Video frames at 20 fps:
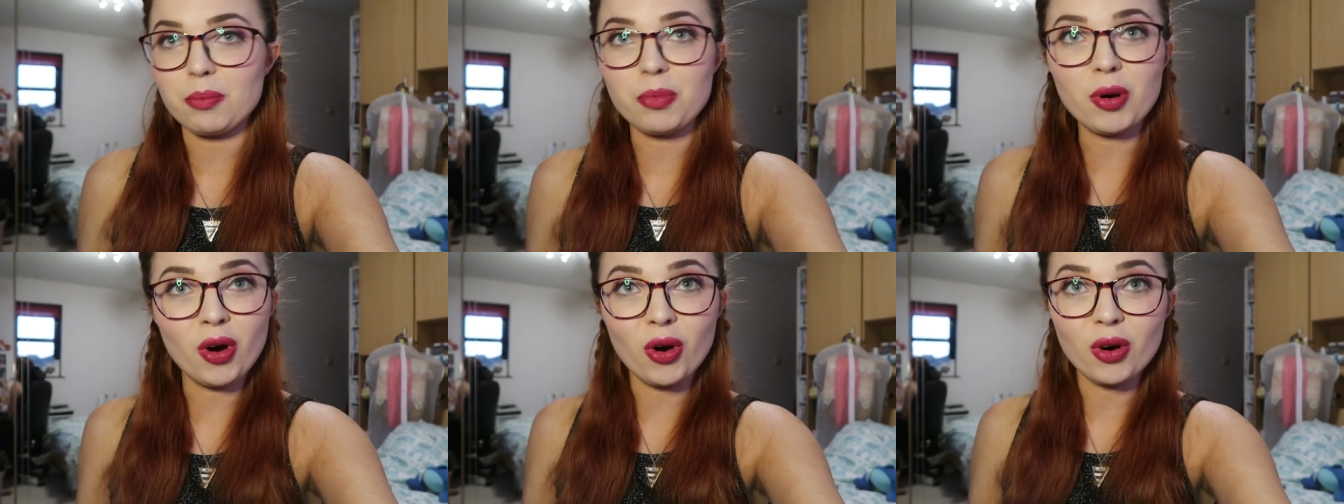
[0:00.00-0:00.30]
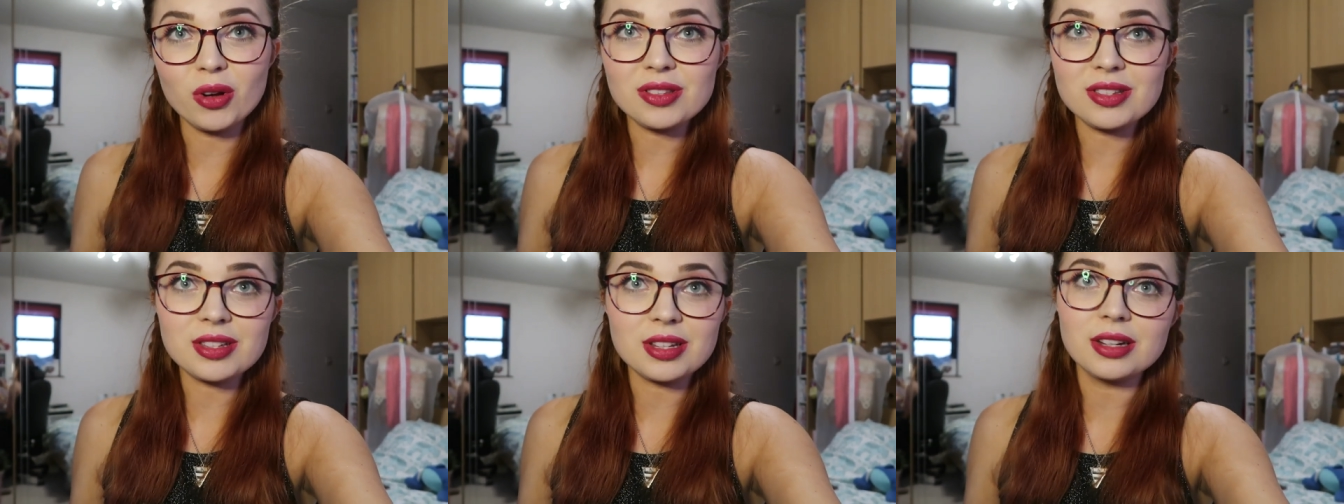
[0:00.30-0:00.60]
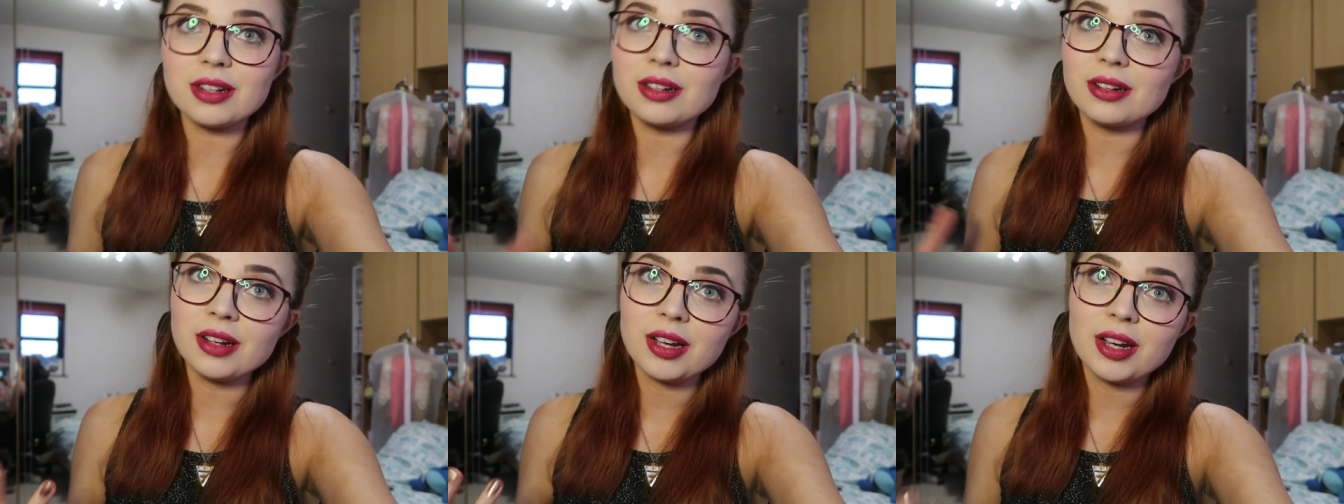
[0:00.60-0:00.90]
POTS
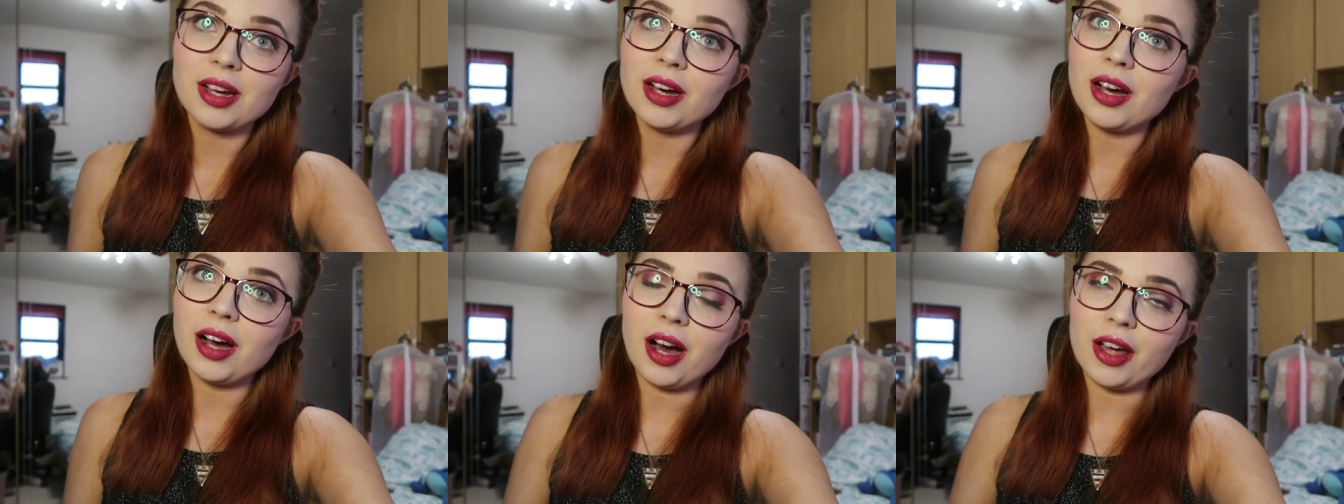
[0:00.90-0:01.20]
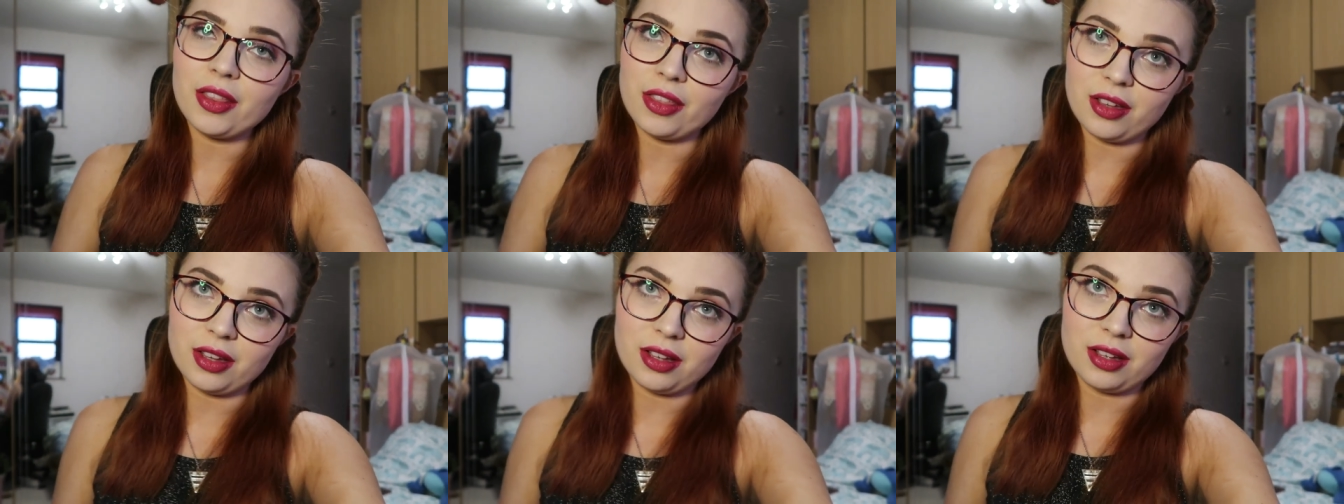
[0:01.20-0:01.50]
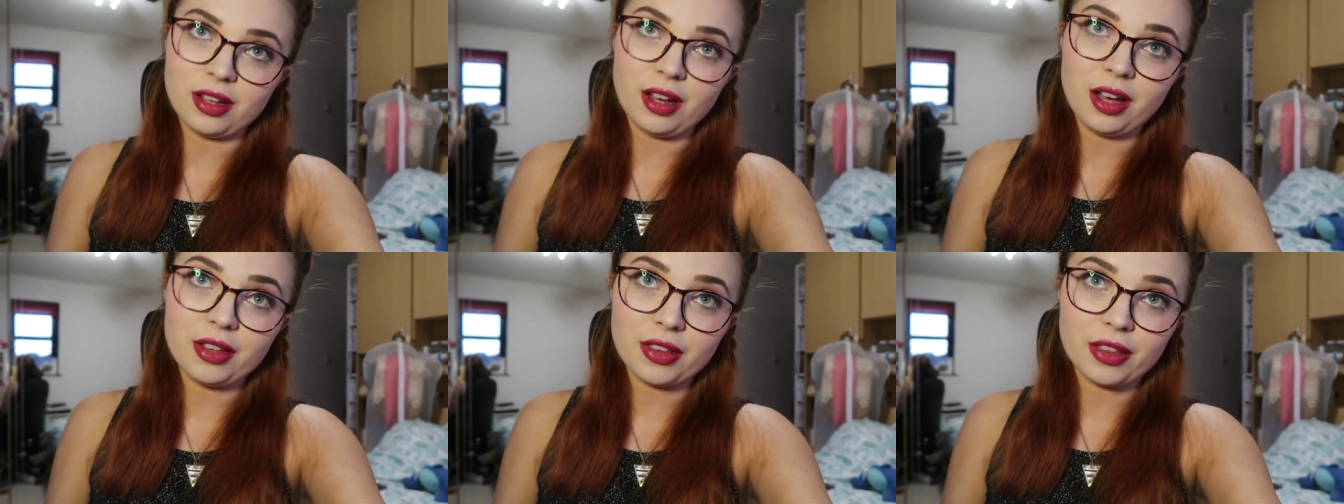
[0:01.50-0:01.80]
and
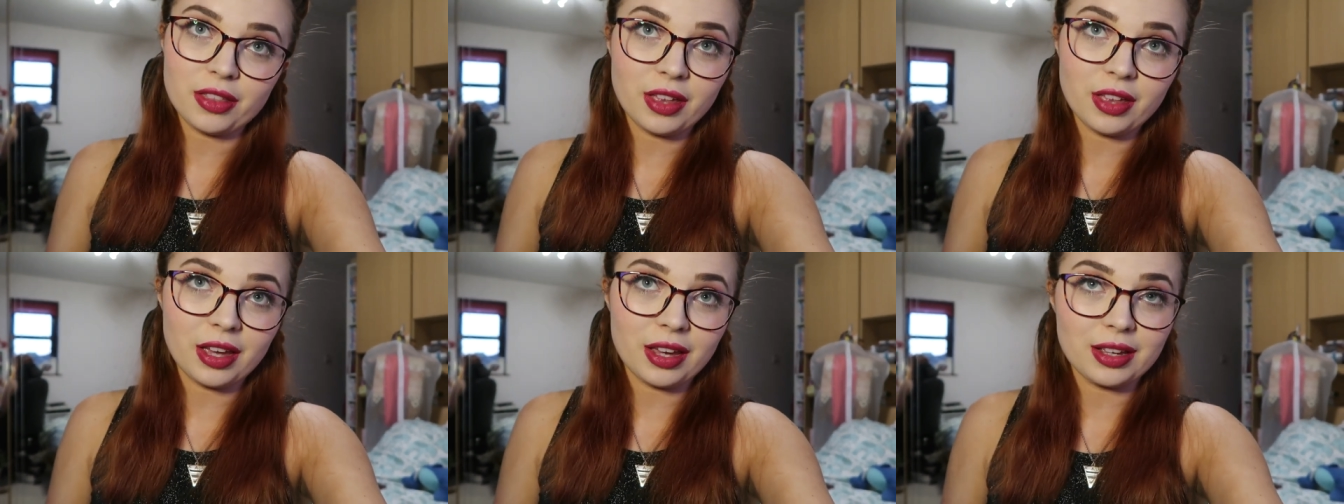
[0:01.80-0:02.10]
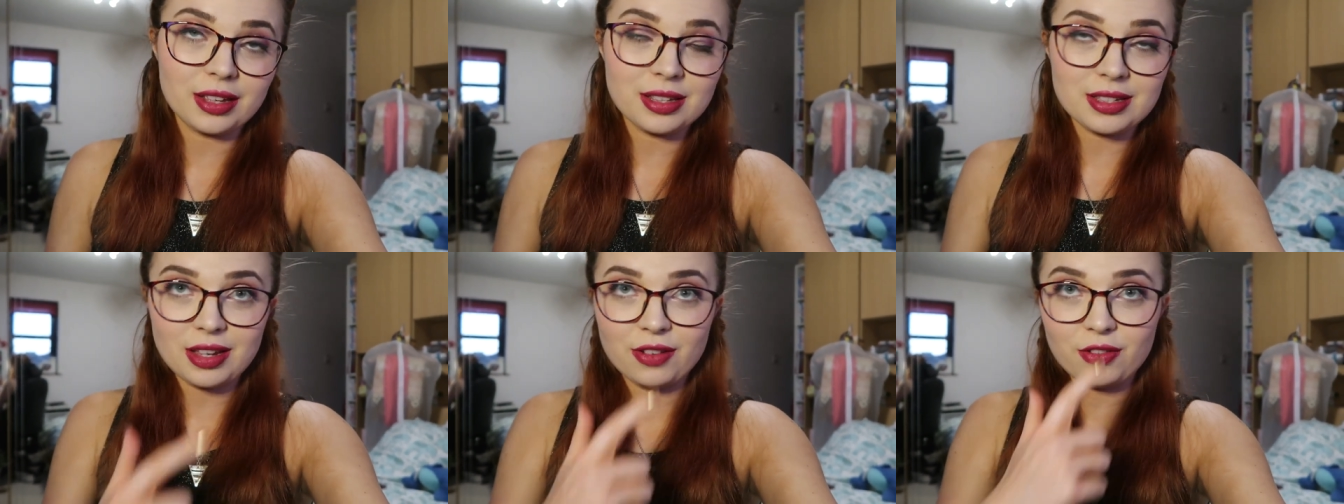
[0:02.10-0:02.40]
other things.